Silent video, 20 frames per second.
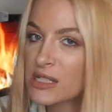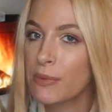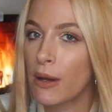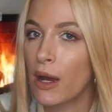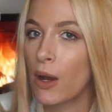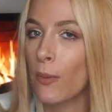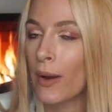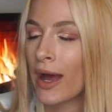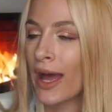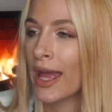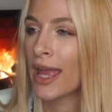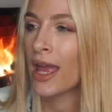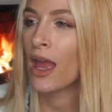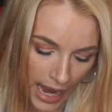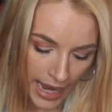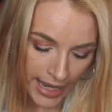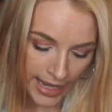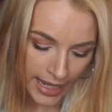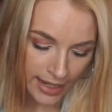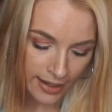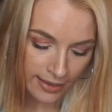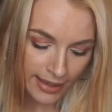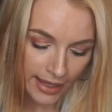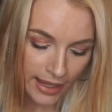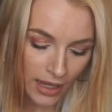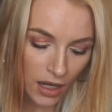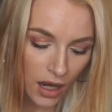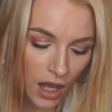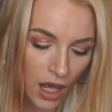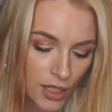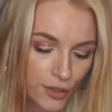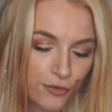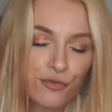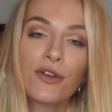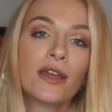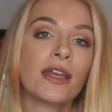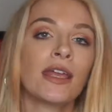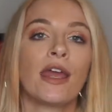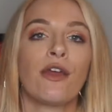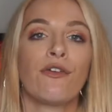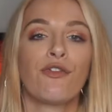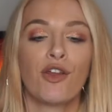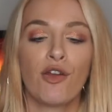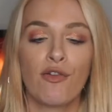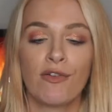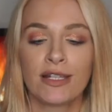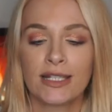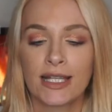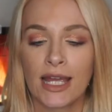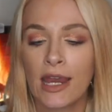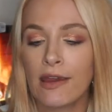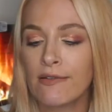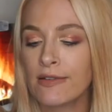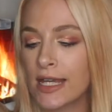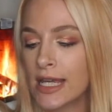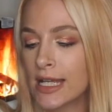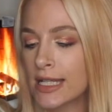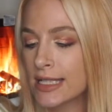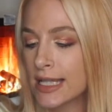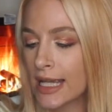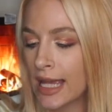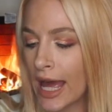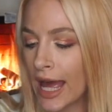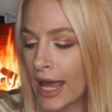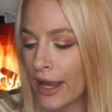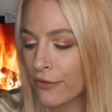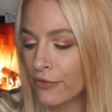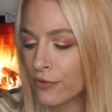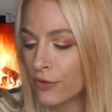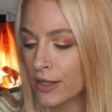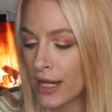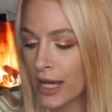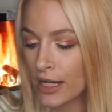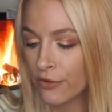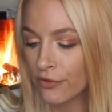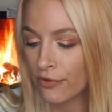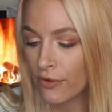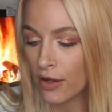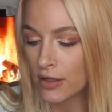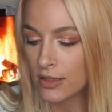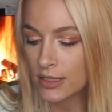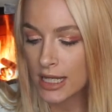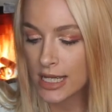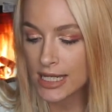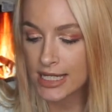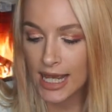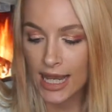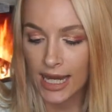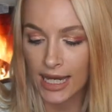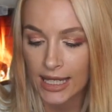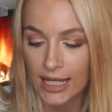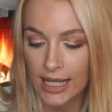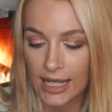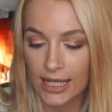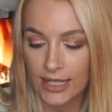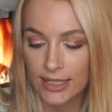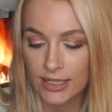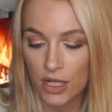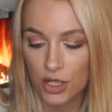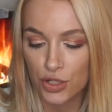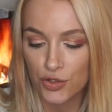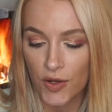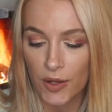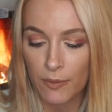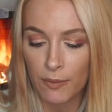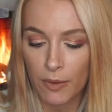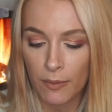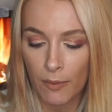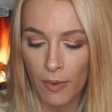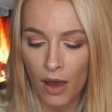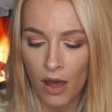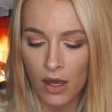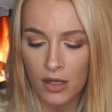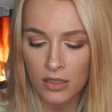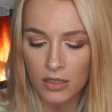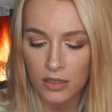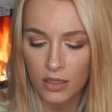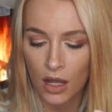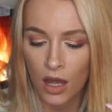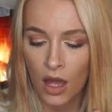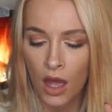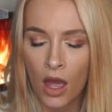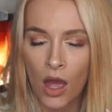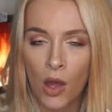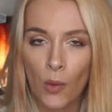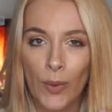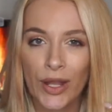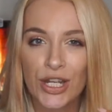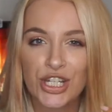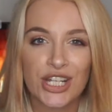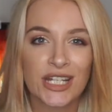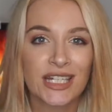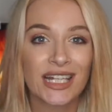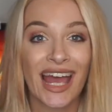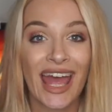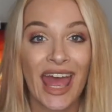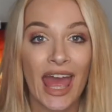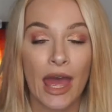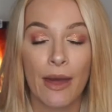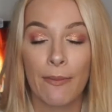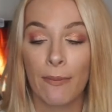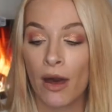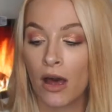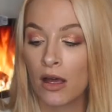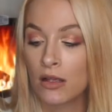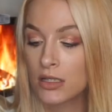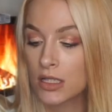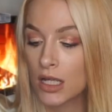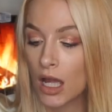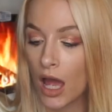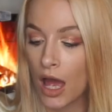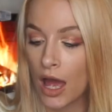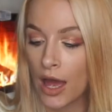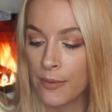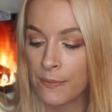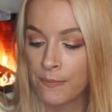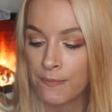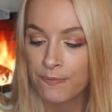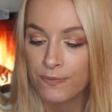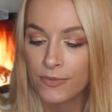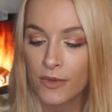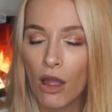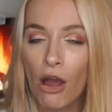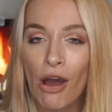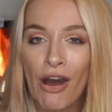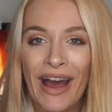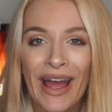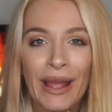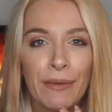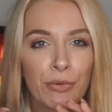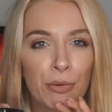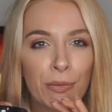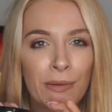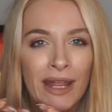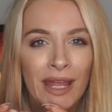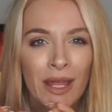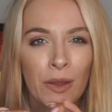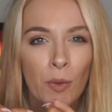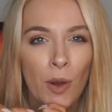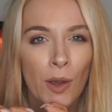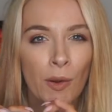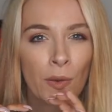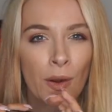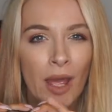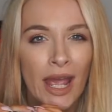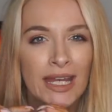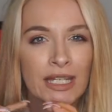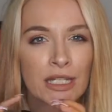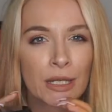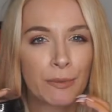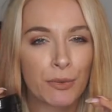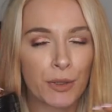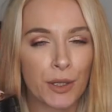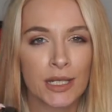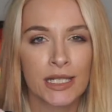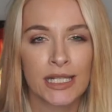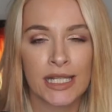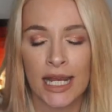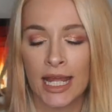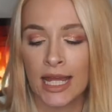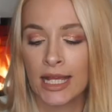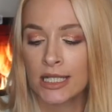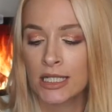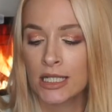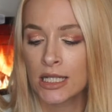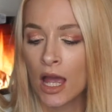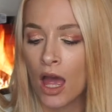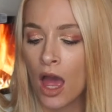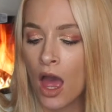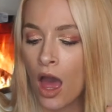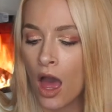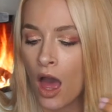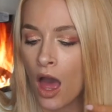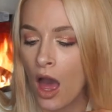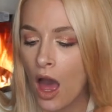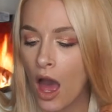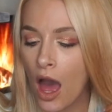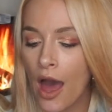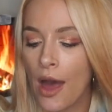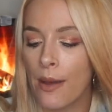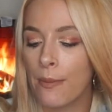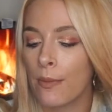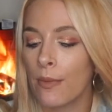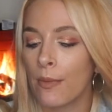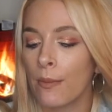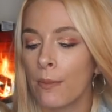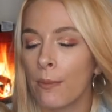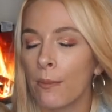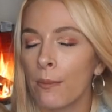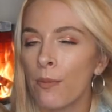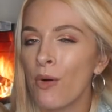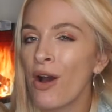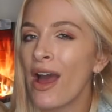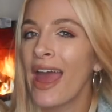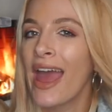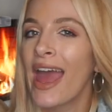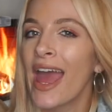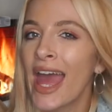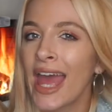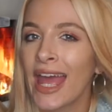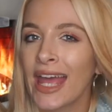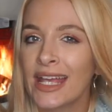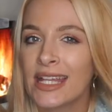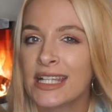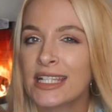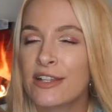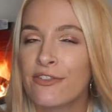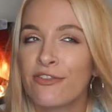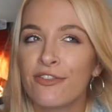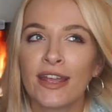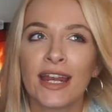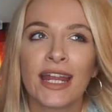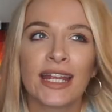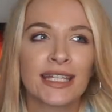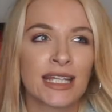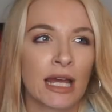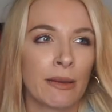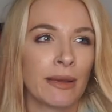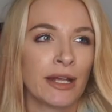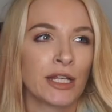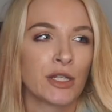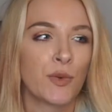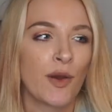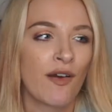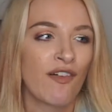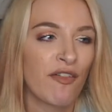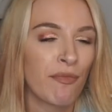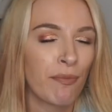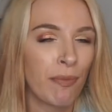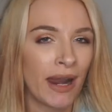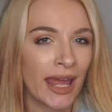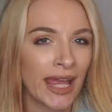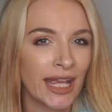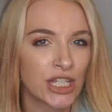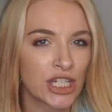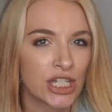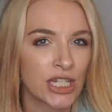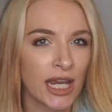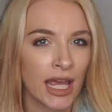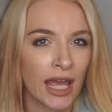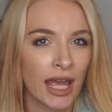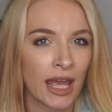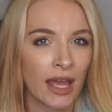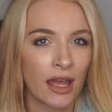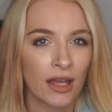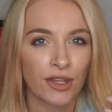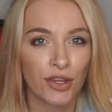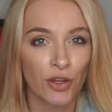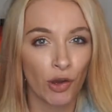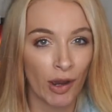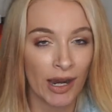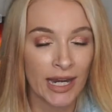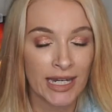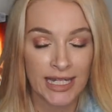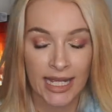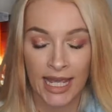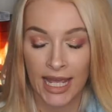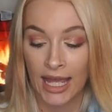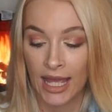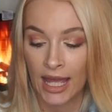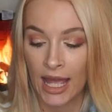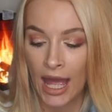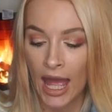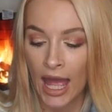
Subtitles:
put away. And then the last free gift you received is the Avon Advanced Techniques Treatment Mask, which is a hair mask. I probably won't end up using this. My hair is severely damaged where I've bleached it, dyed it,